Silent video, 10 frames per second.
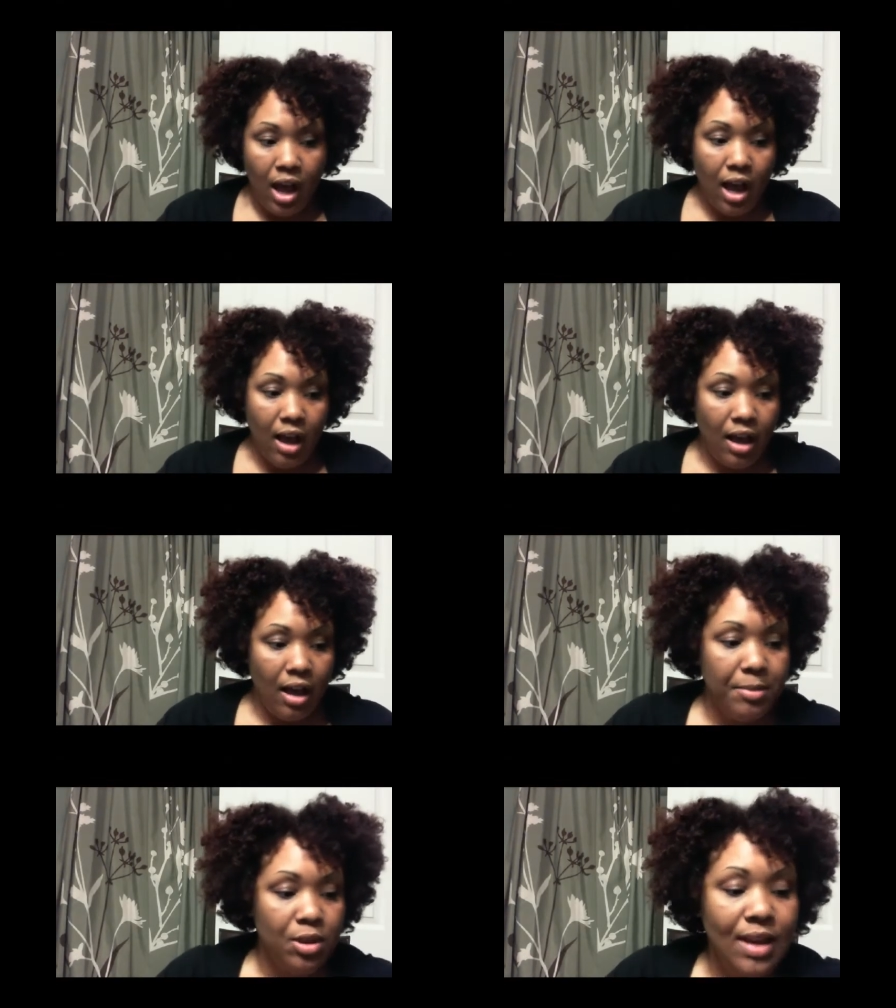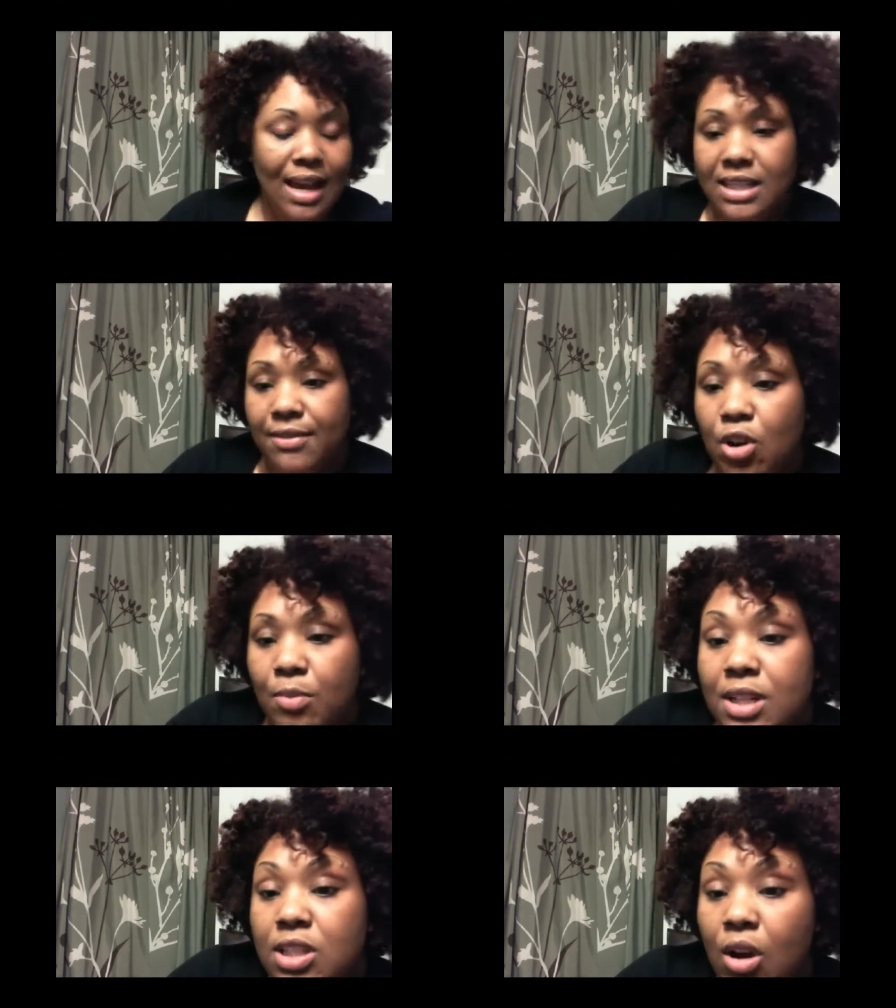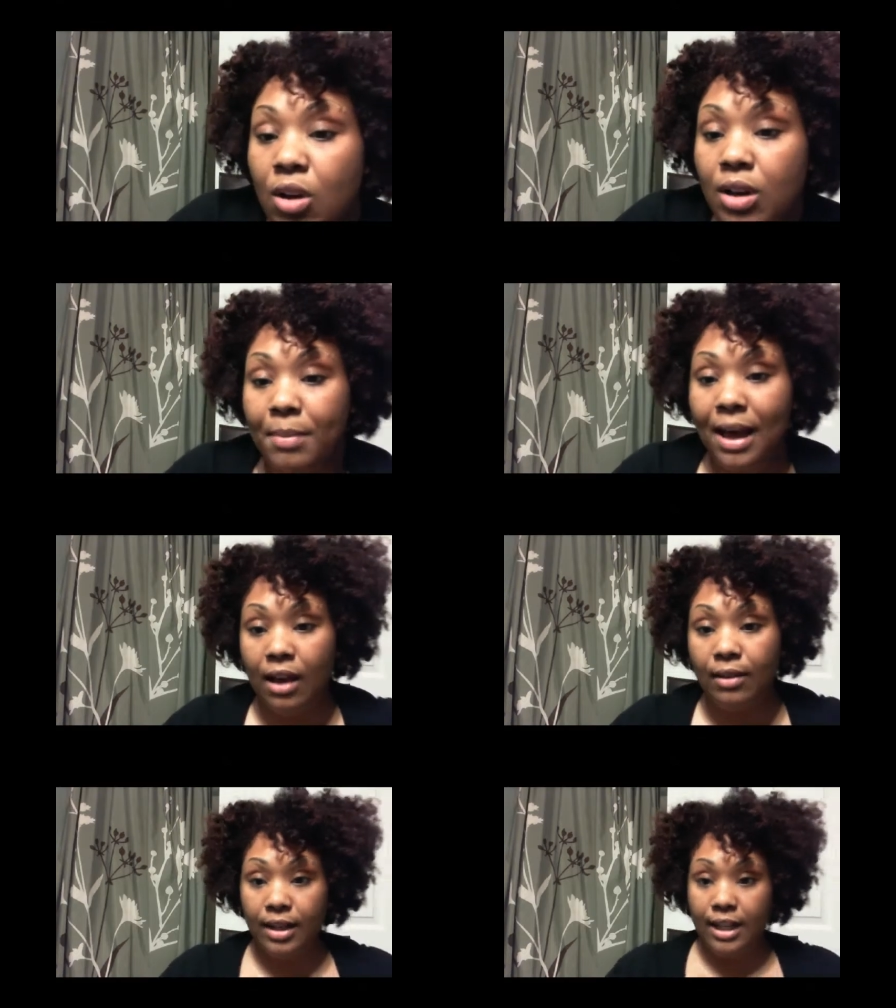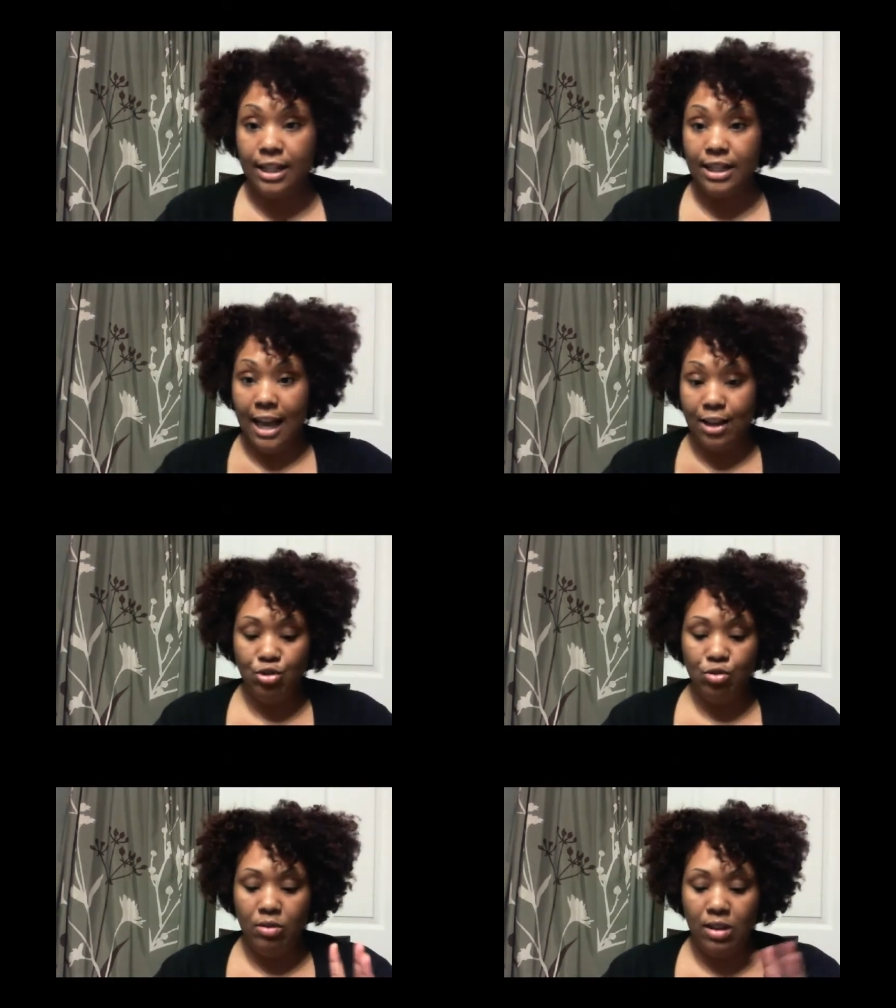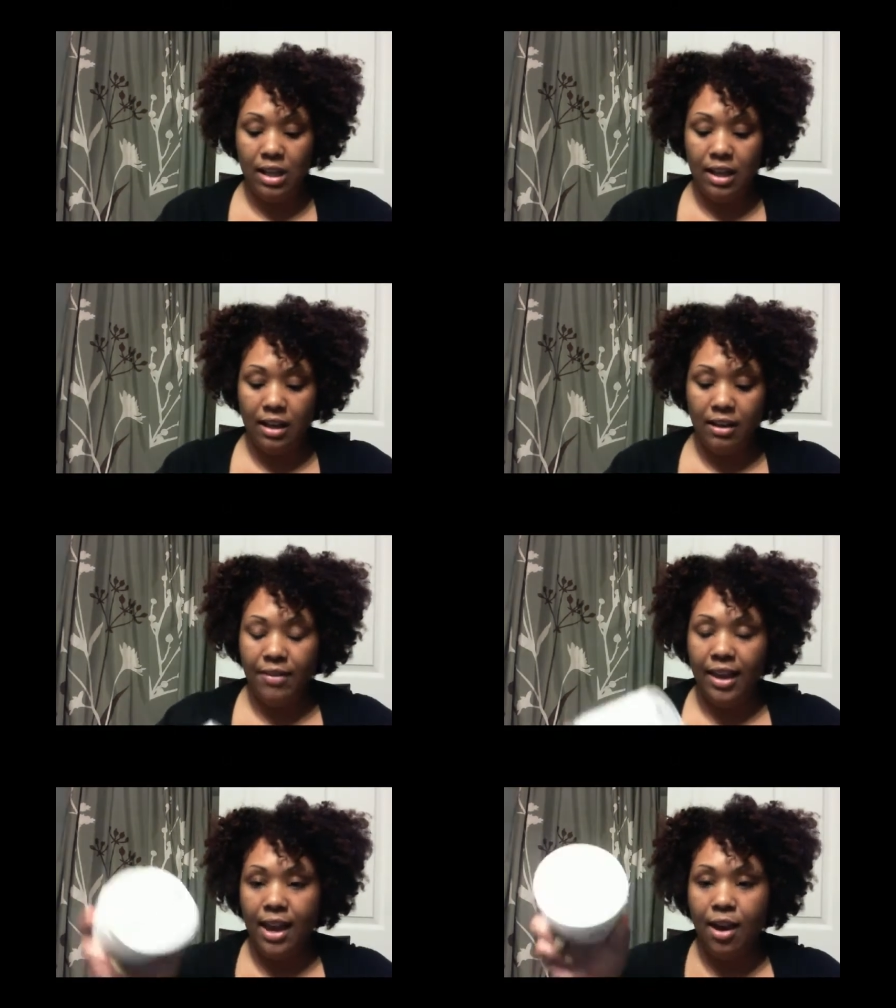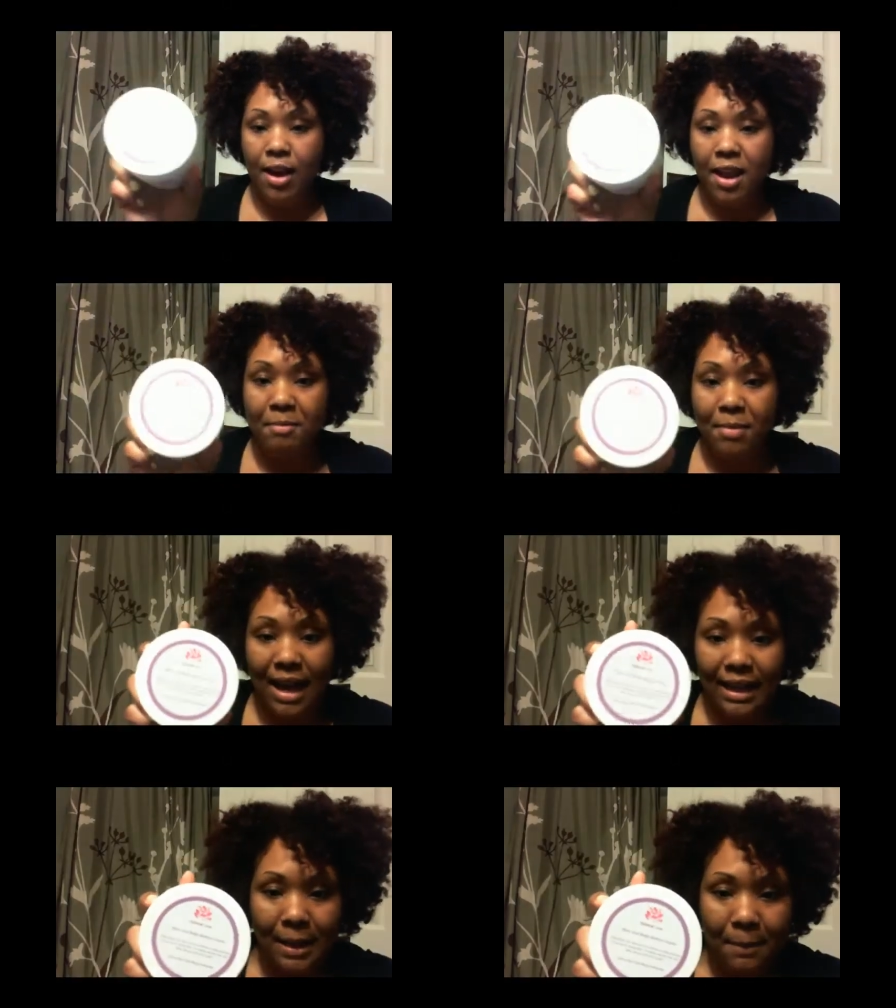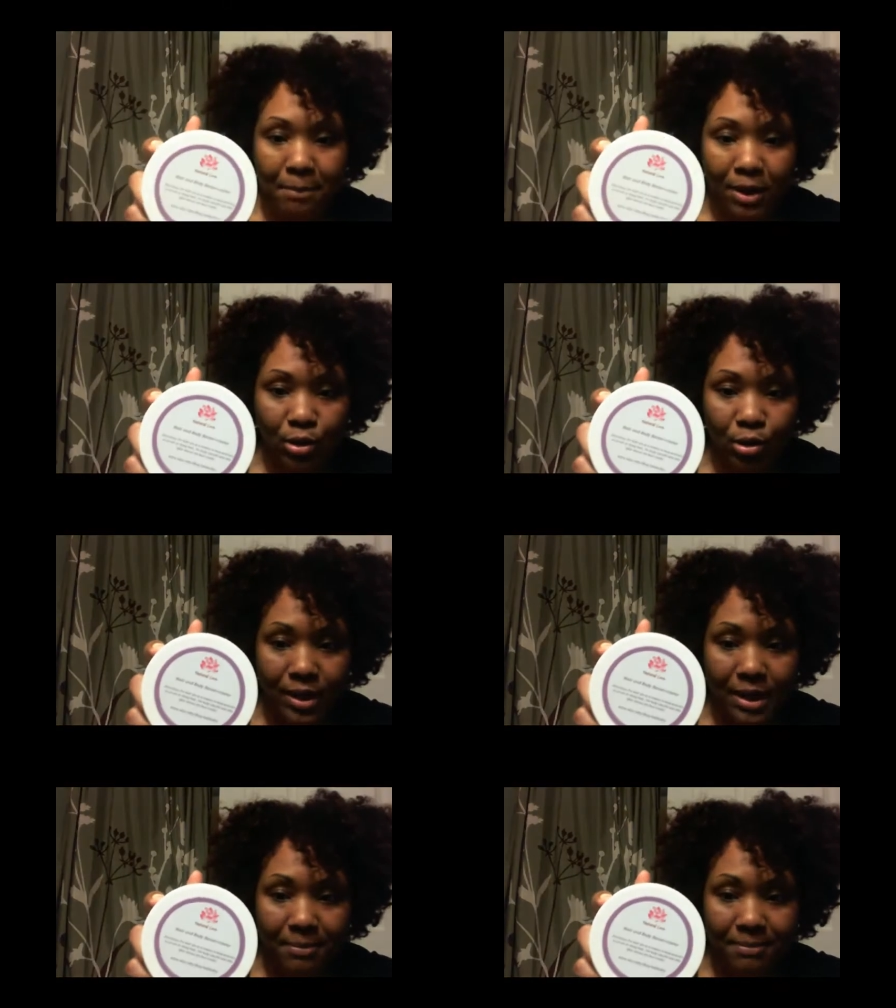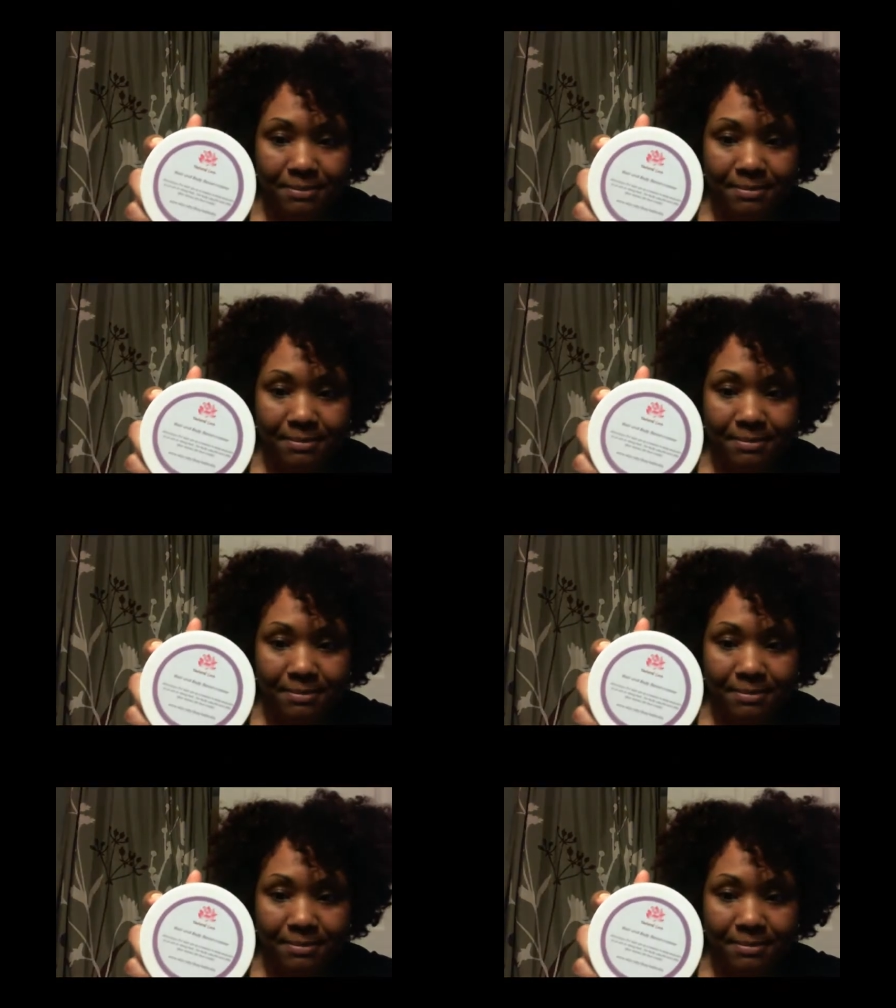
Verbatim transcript: Um, you guys have heard me talk about Natural Love Hair and Body Buttercream.